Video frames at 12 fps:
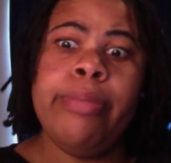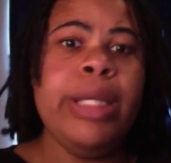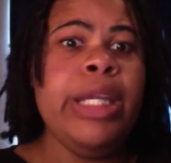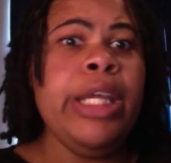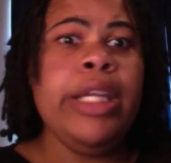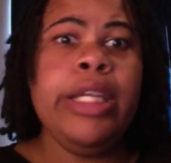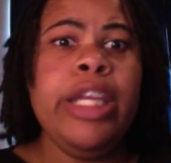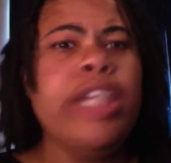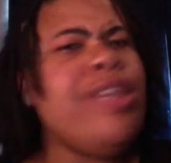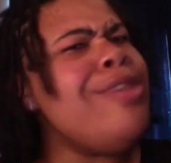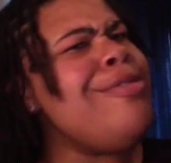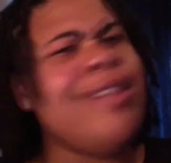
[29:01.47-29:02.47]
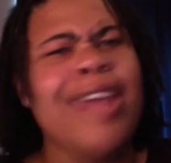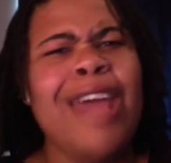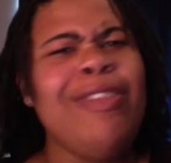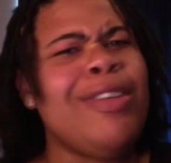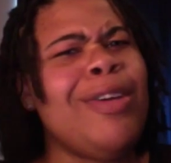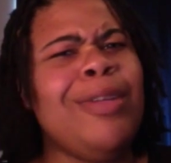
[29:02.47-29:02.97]
But then again, you
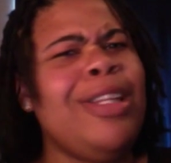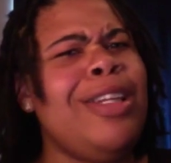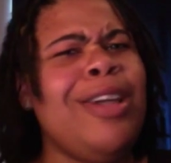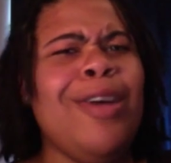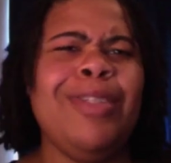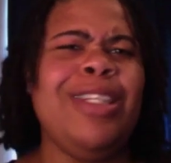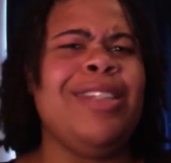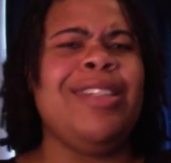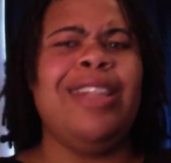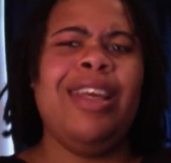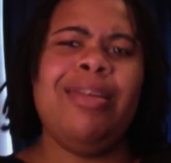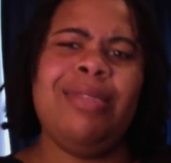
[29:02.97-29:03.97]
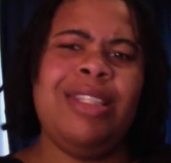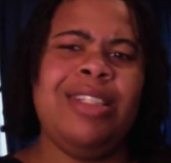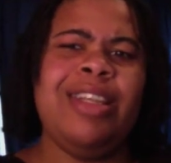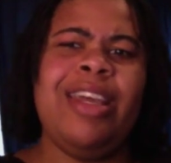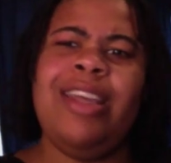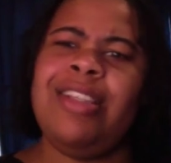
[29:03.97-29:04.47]
never can really know with these celebs
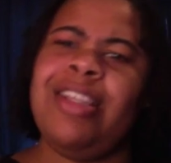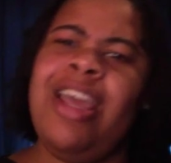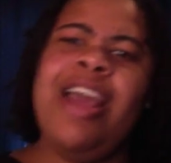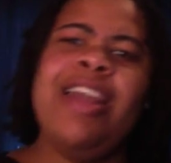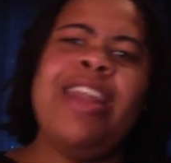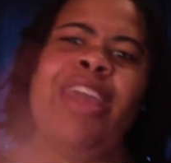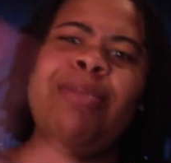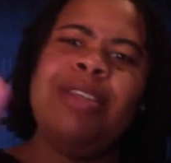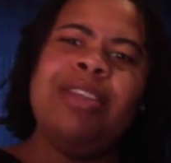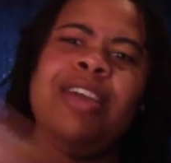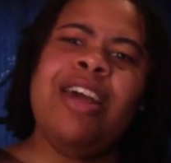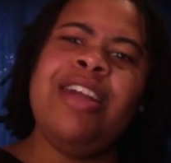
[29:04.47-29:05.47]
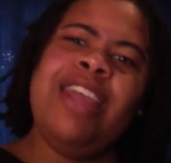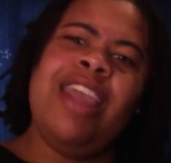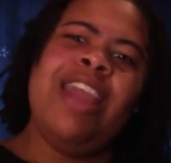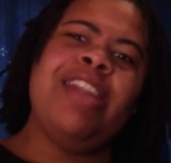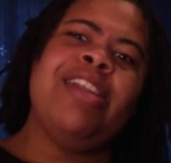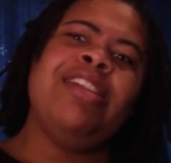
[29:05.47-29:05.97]
these days. They be
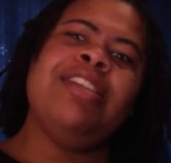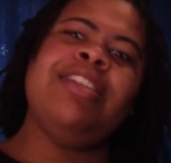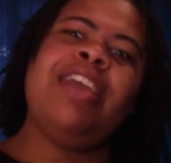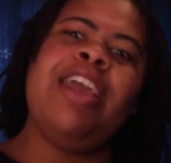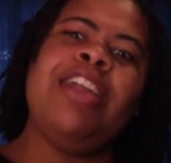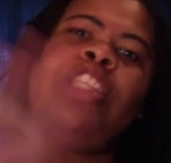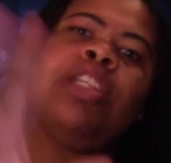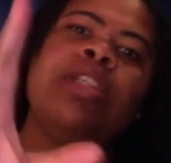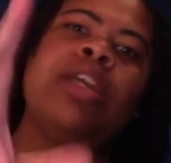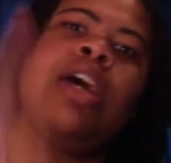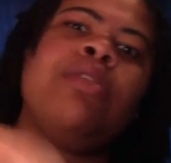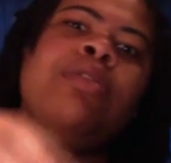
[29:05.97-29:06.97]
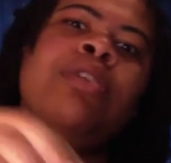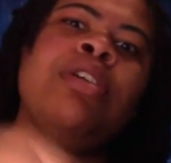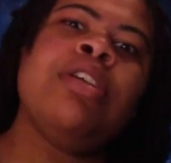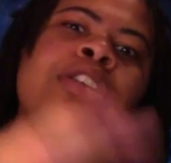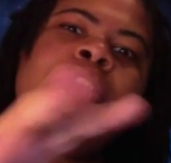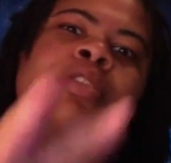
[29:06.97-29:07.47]
underhandedly shady, subtle,
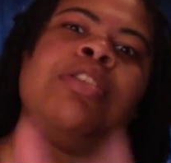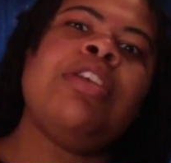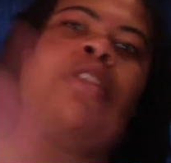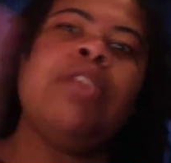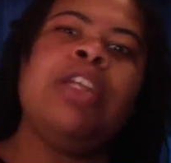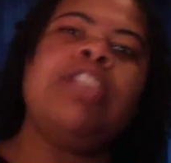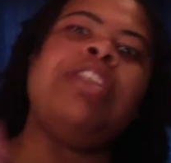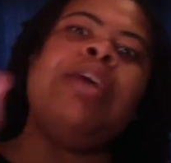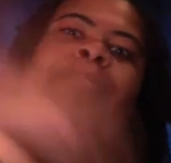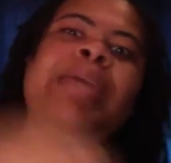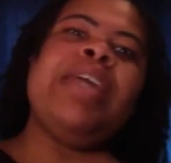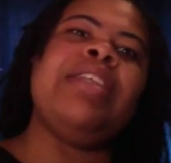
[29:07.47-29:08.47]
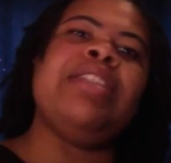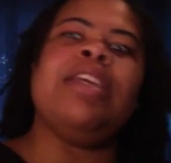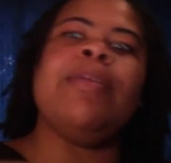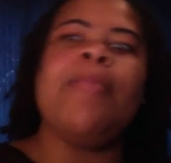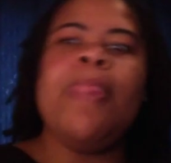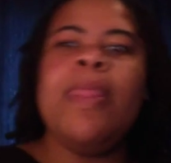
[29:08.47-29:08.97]
so subtle that you miss it.